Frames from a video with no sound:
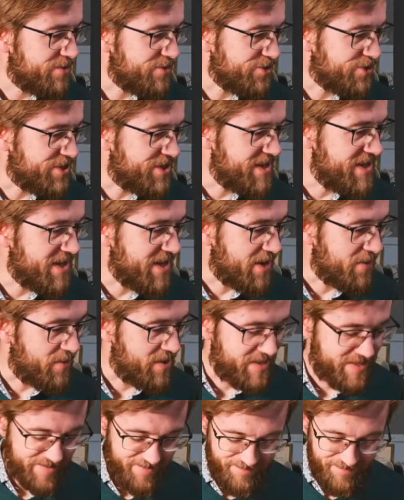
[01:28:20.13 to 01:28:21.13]
cheating a
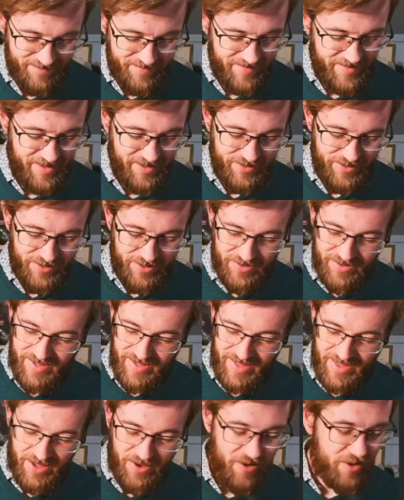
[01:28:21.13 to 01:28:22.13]
bit,
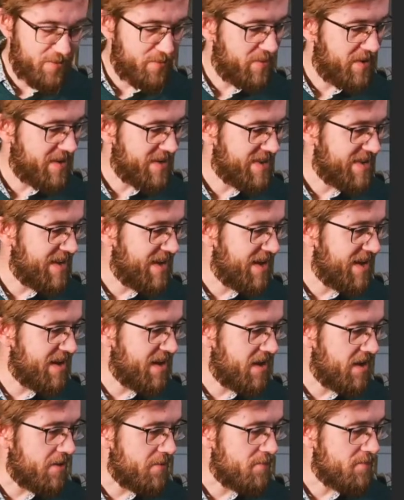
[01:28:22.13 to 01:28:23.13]
consulting the almighty
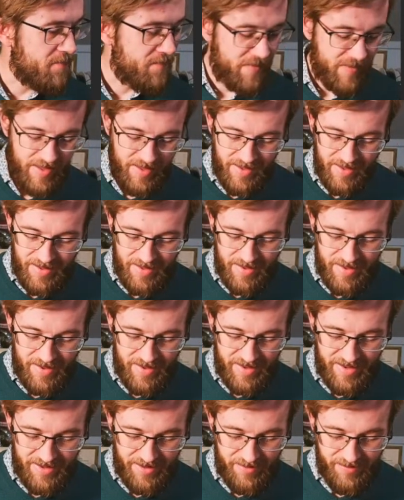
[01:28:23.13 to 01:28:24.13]
AI.
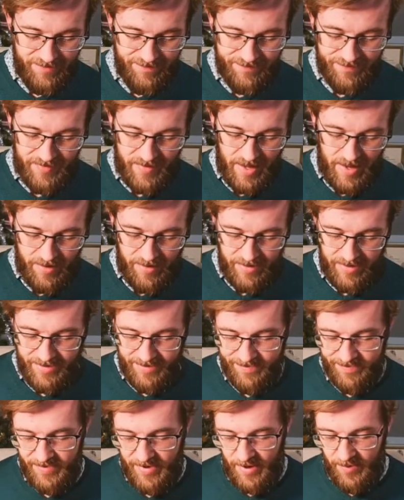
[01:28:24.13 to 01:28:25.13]
I
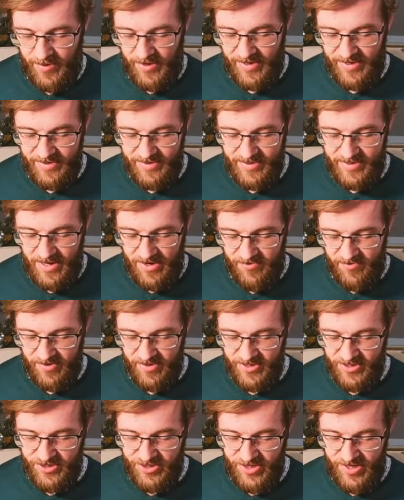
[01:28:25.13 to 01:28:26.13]
mean, is that
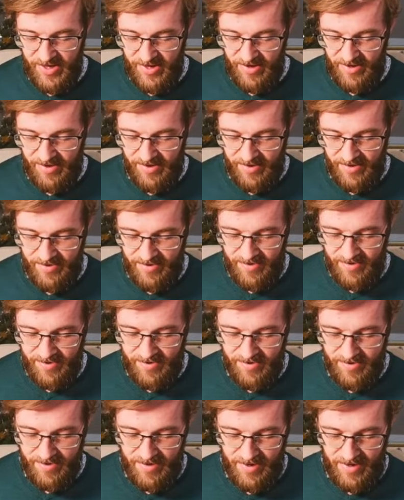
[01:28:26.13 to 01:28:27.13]
really cheating?
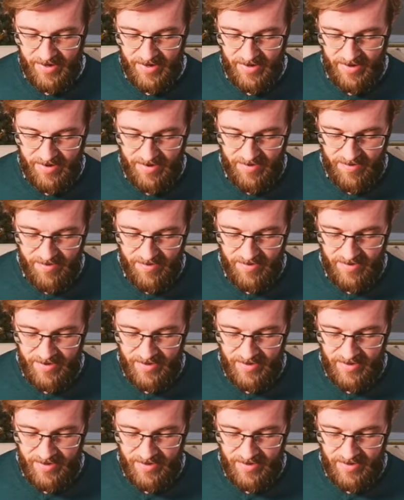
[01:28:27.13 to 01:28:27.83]
Sure,